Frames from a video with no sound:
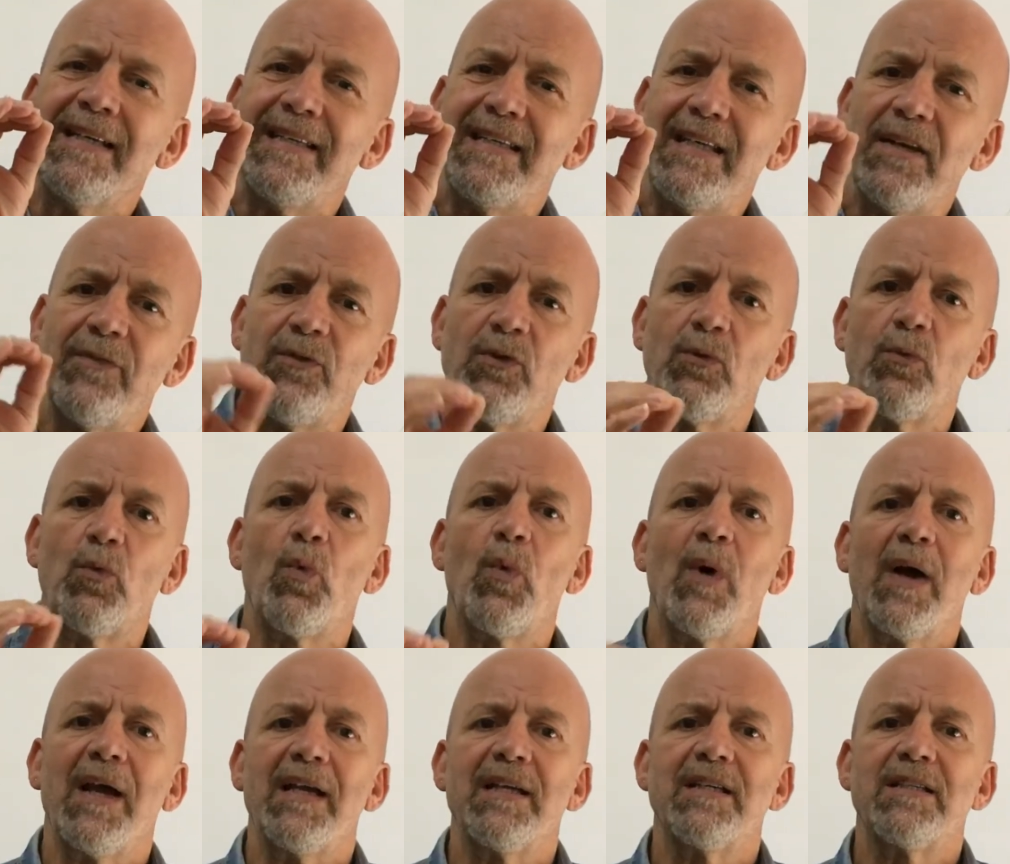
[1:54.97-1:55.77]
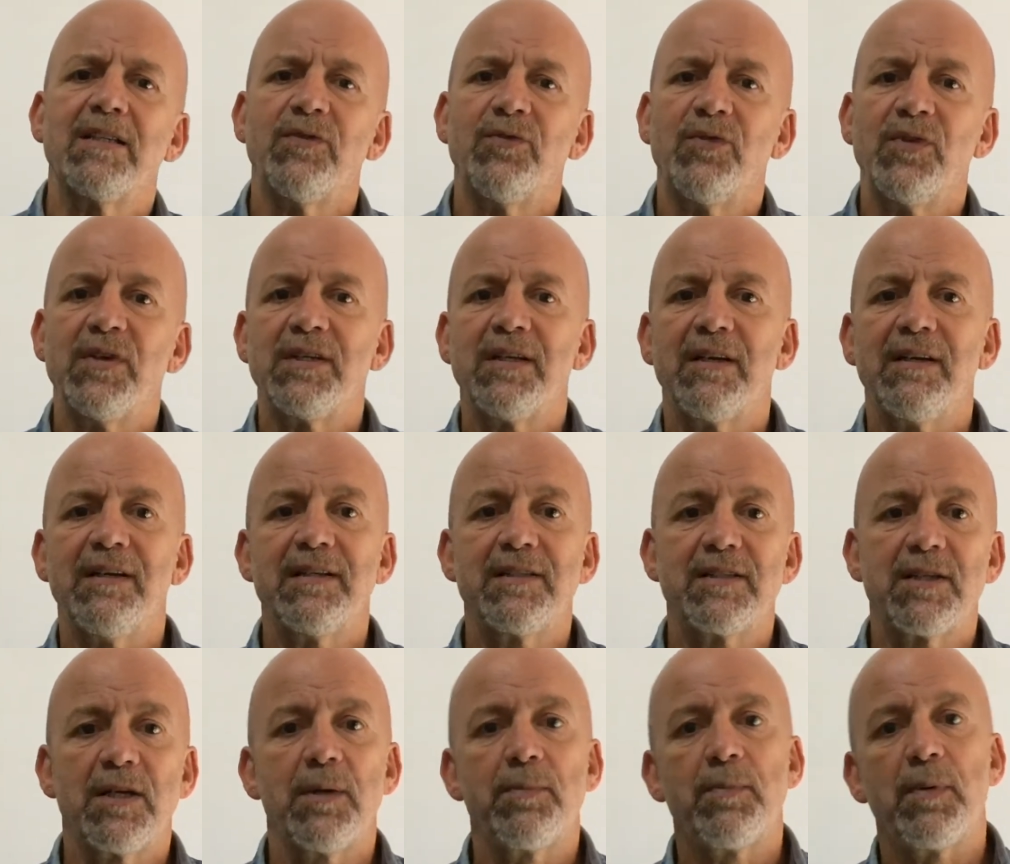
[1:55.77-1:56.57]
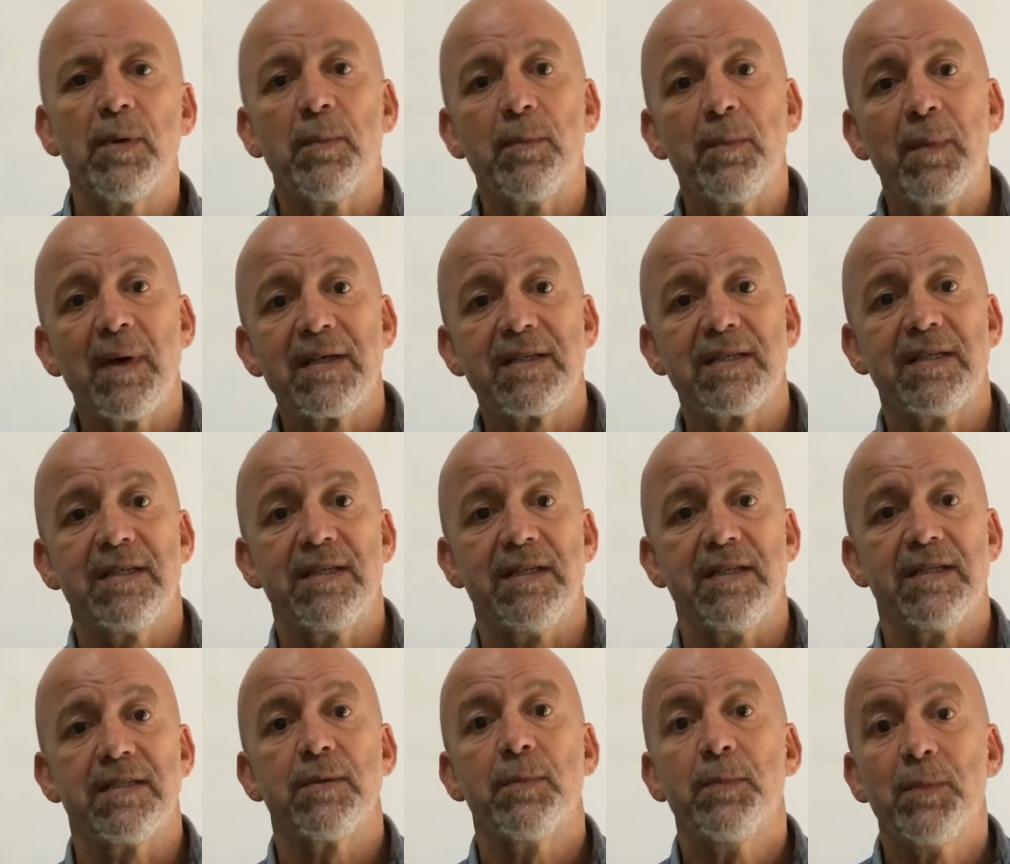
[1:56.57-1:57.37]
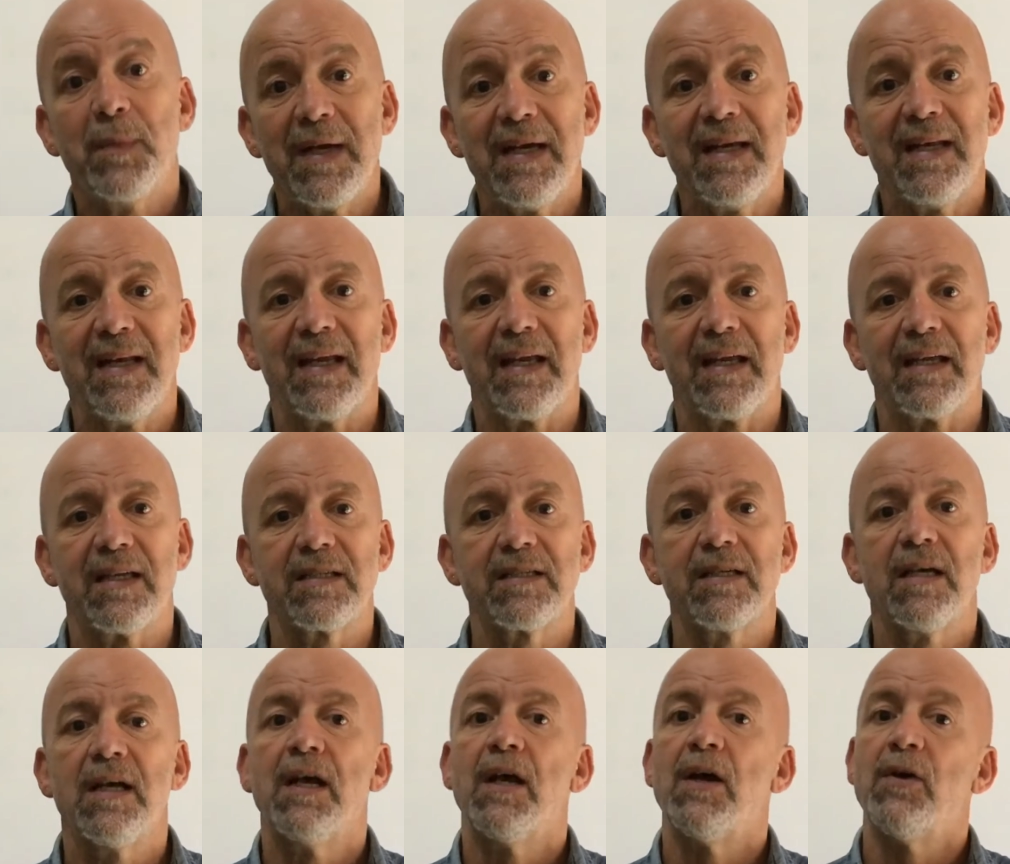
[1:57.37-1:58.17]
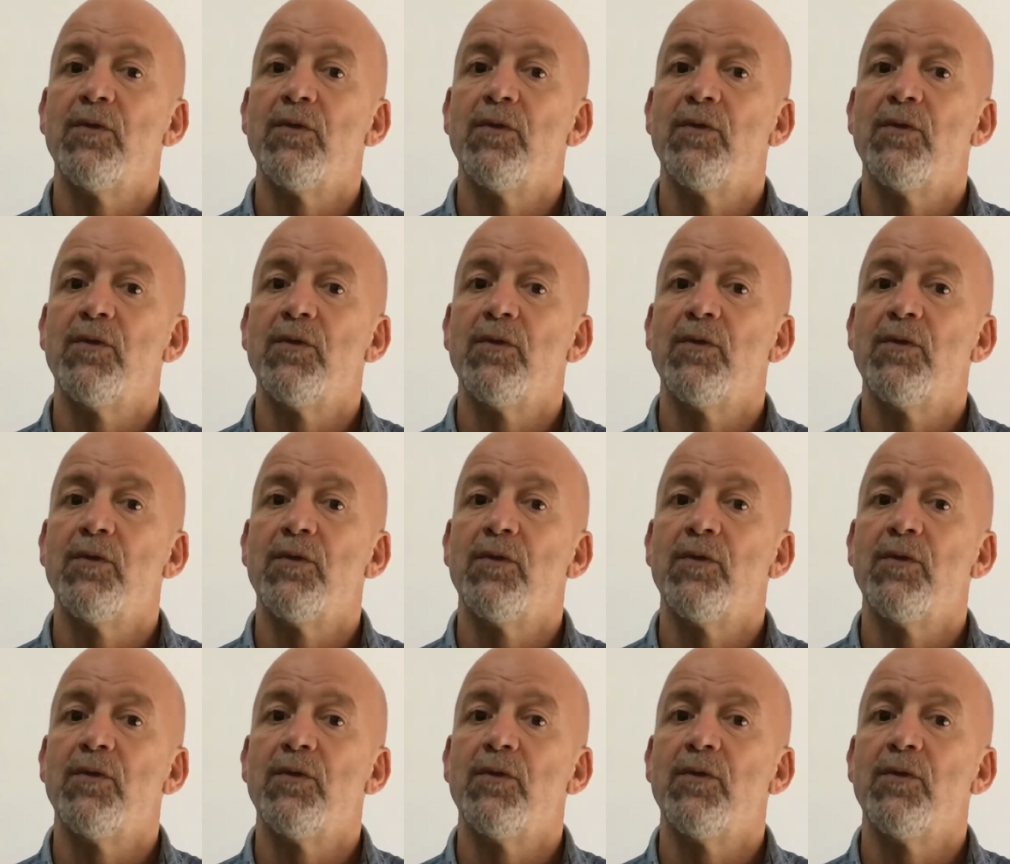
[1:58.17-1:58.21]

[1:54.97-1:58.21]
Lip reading: different ways to visually interpret messages and meanings